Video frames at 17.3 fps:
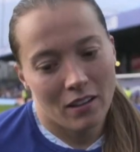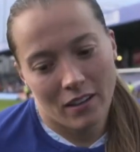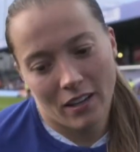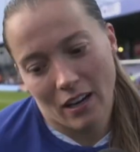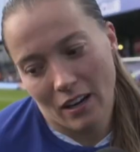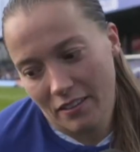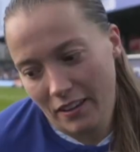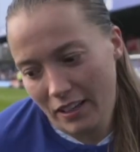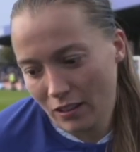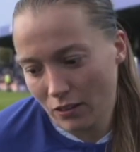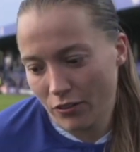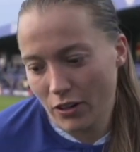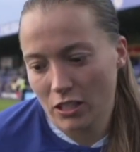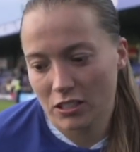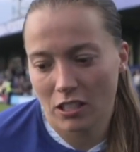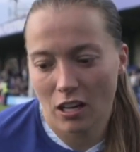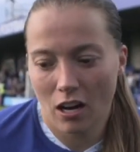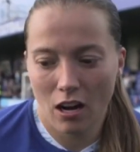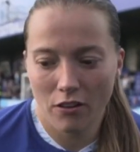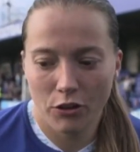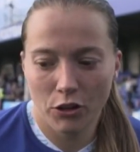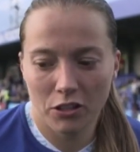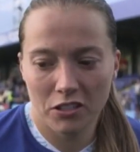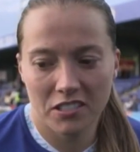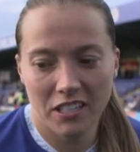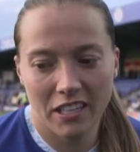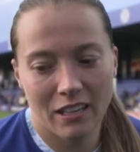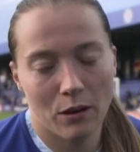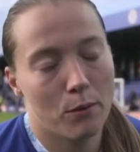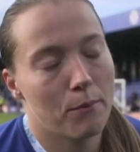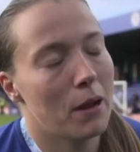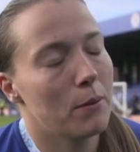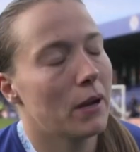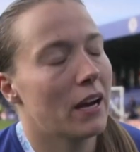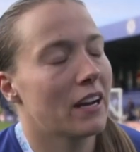Yeah, I think the first half you could see that we
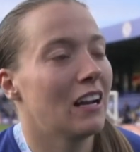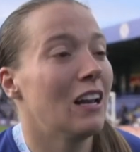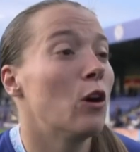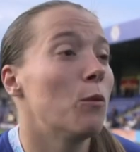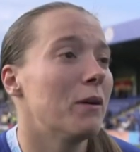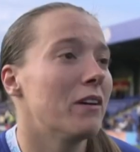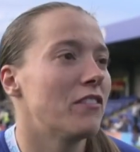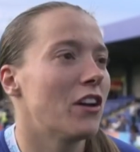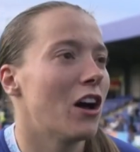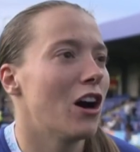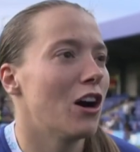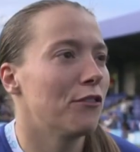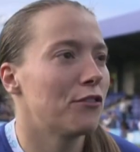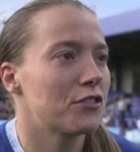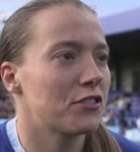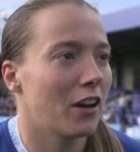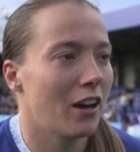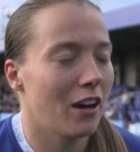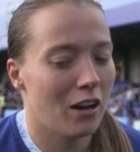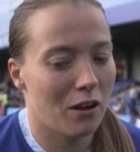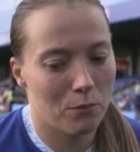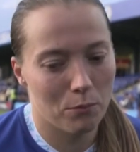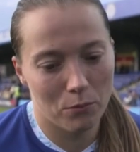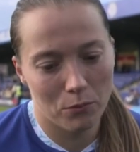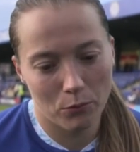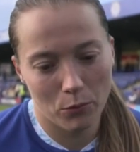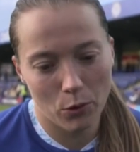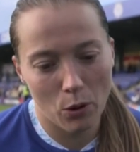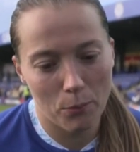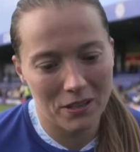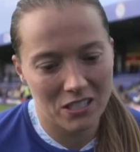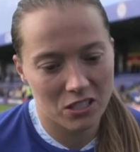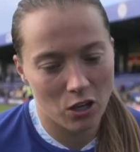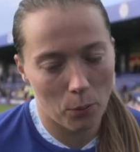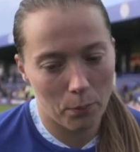maybe had a little bit of nerves. Um, we were a
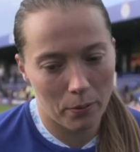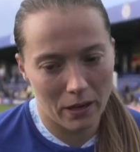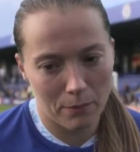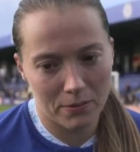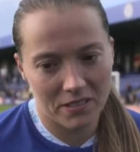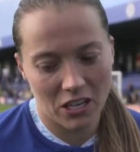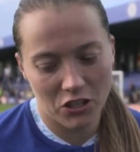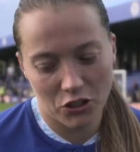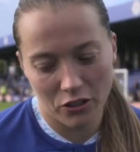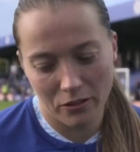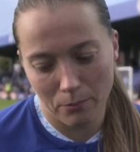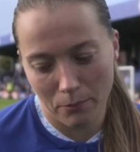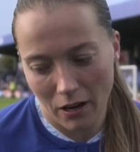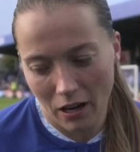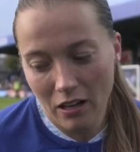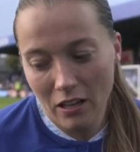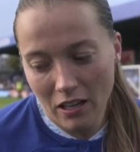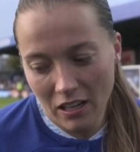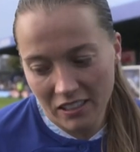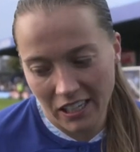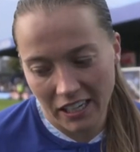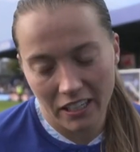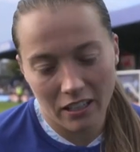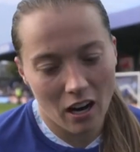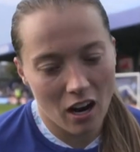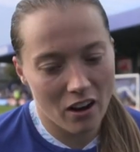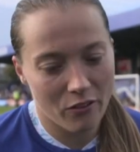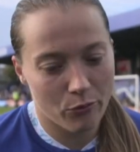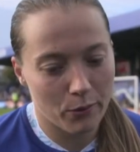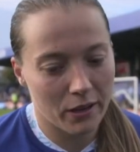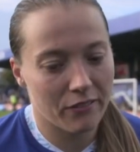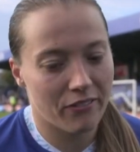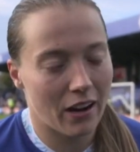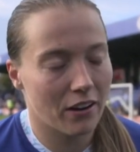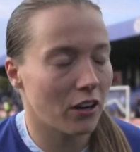bit sloppy in possession, but second half
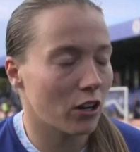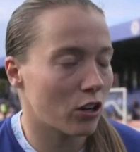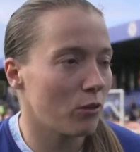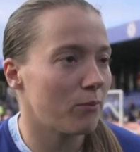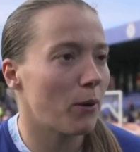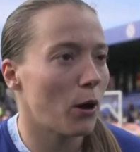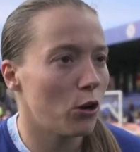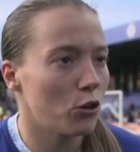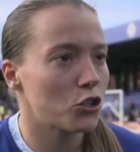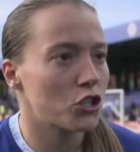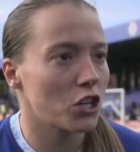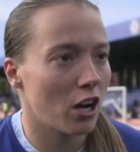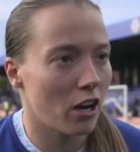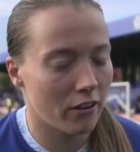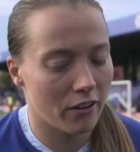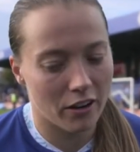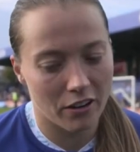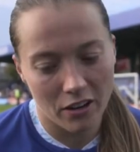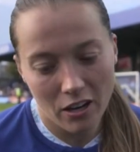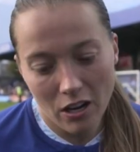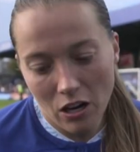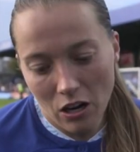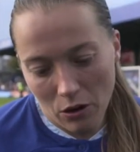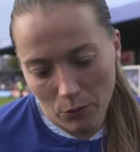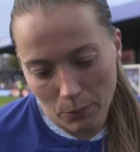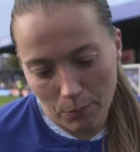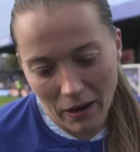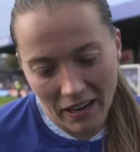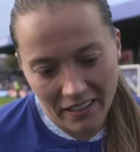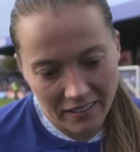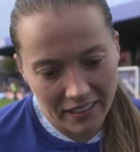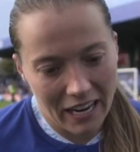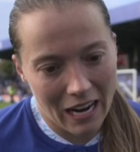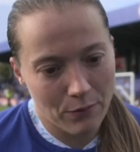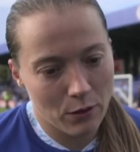we found our composure and we played
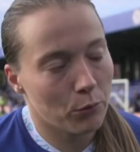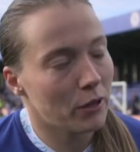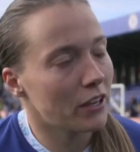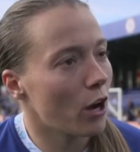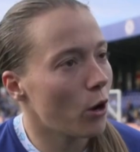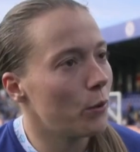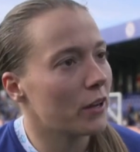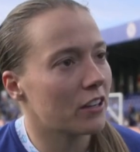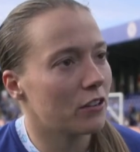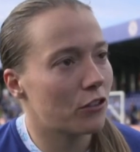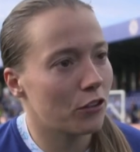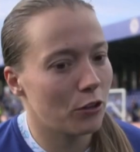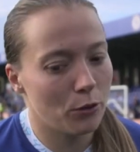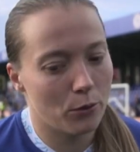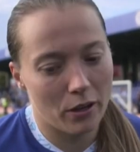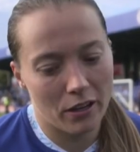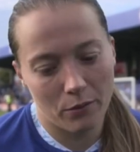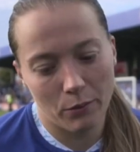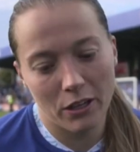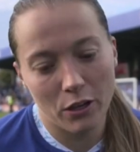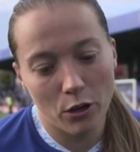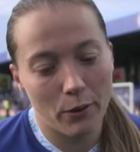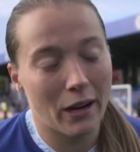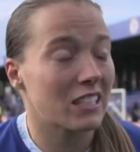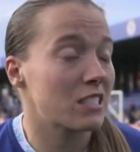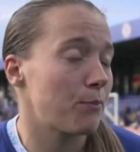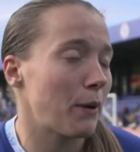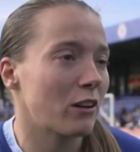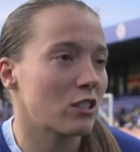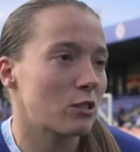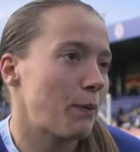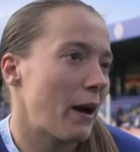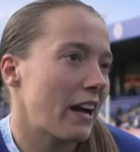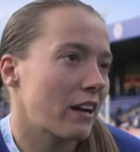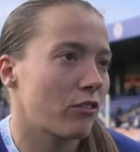the game that we know we can do. And we knew we had to bounce
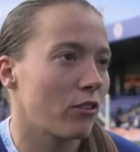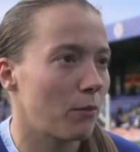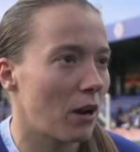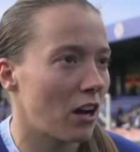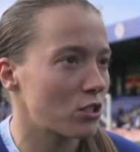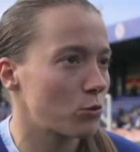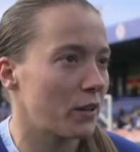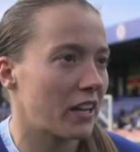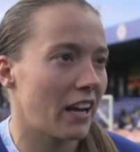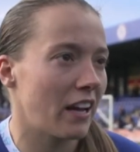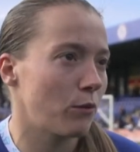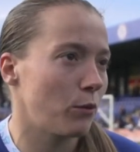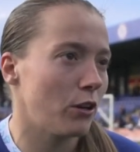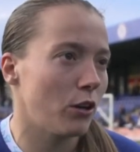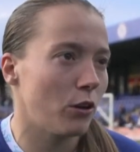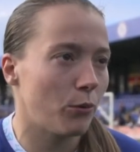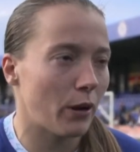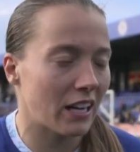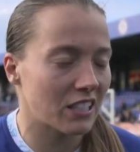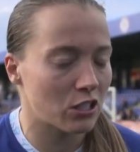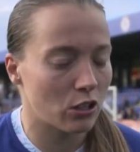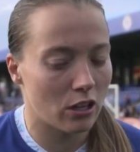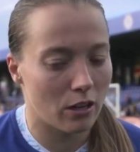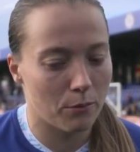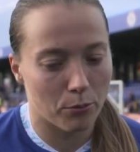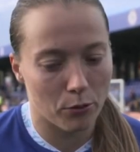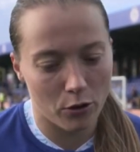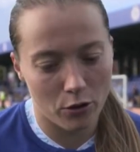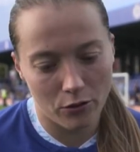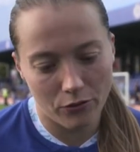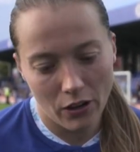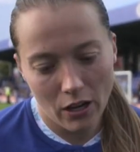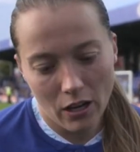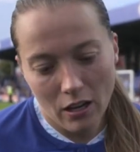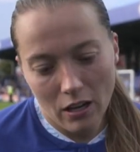back from last weekend. We knew we had to improve.
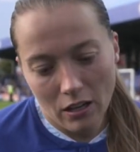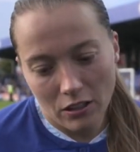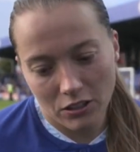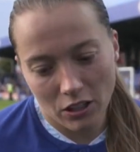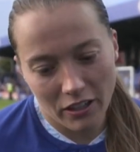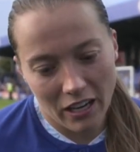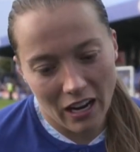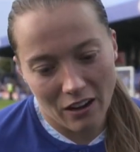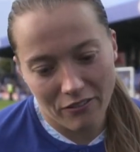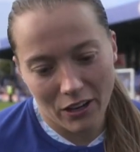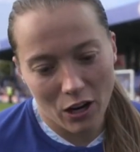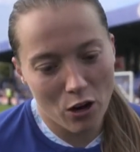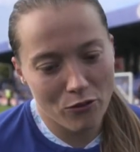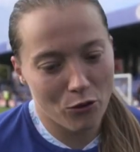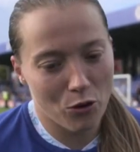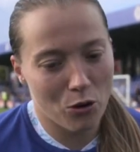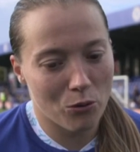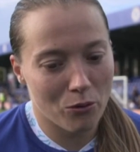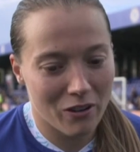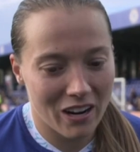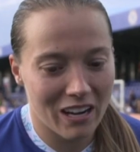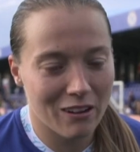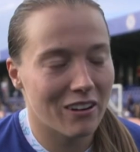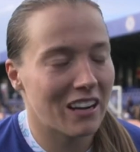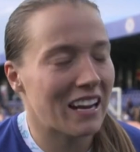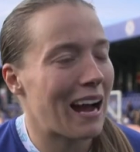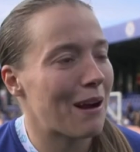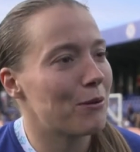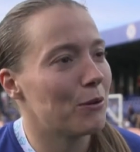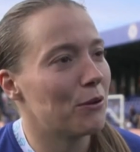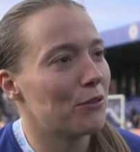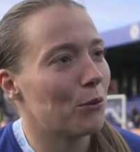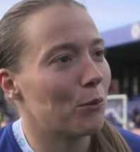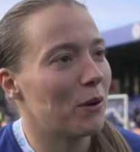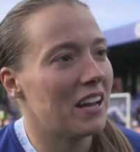So yeah, I think overall really, really happy
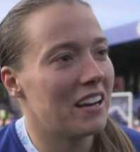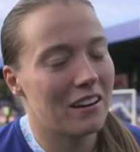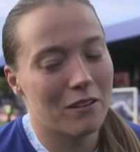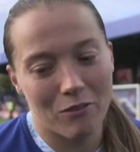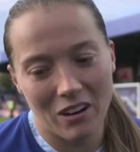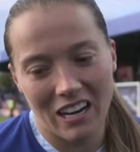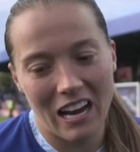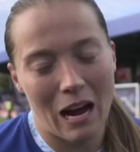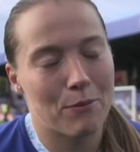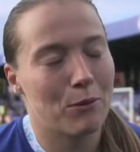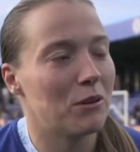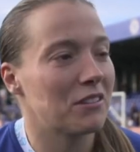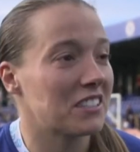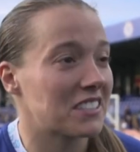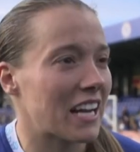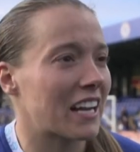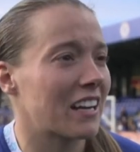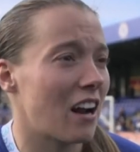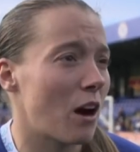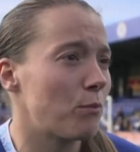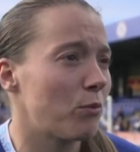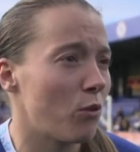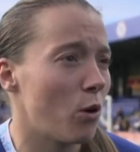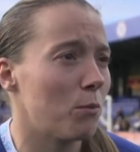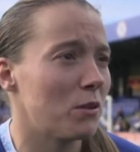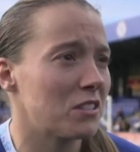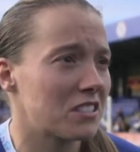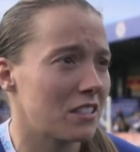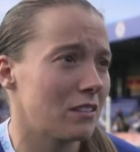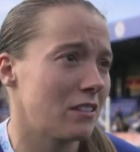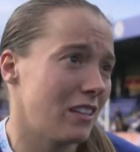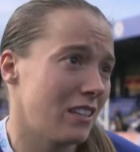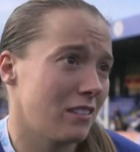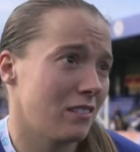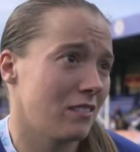with the win and really happy with the second half performance in,
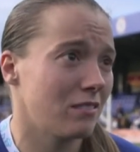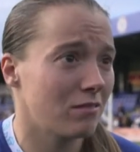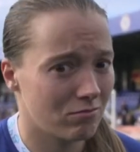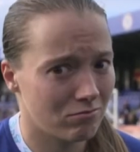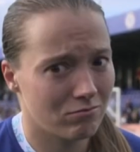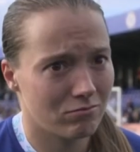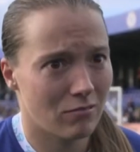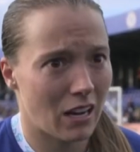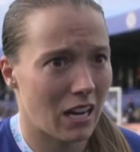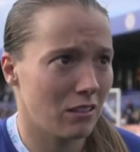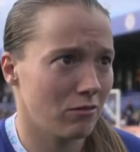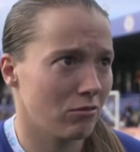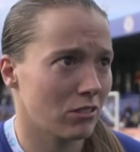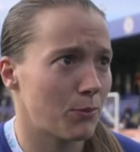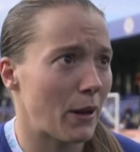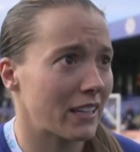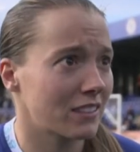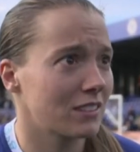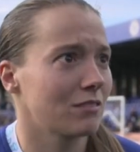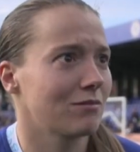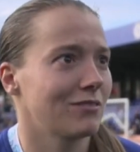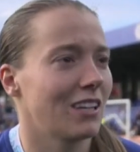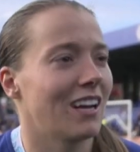in respect.